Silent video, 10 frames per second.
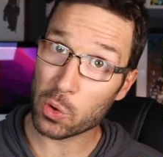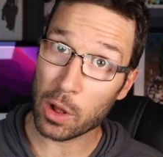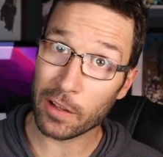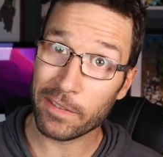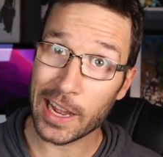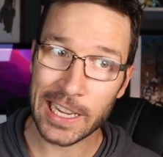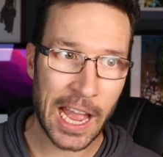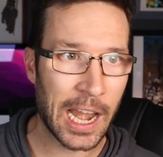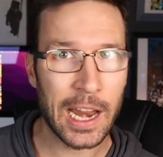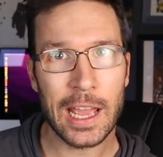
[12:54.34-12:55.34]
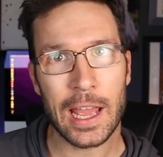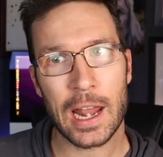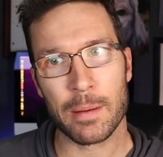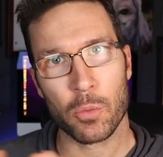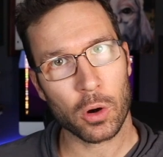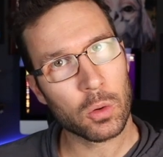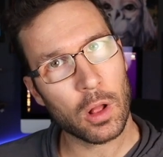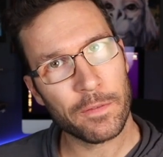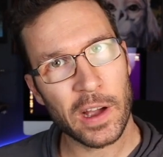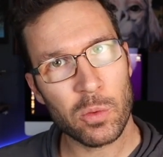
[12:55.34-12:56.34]
qualified candidate and a more
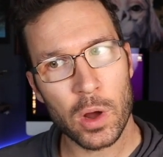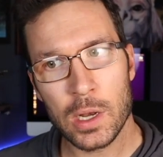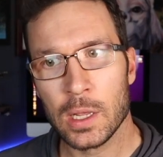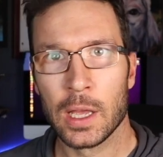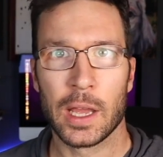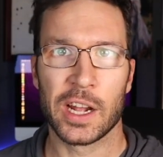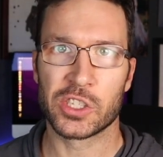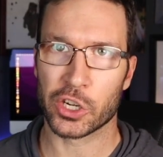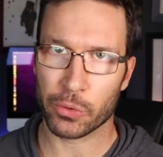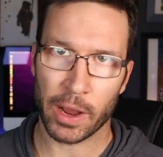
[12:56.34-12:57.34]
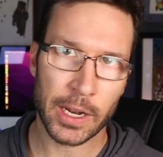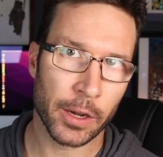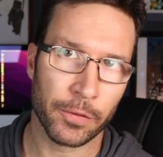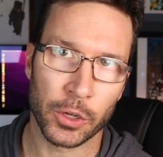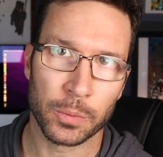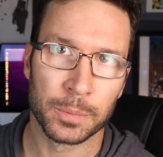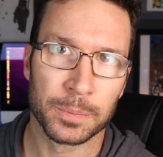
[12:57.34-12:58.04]
qualified one, it's a great interview.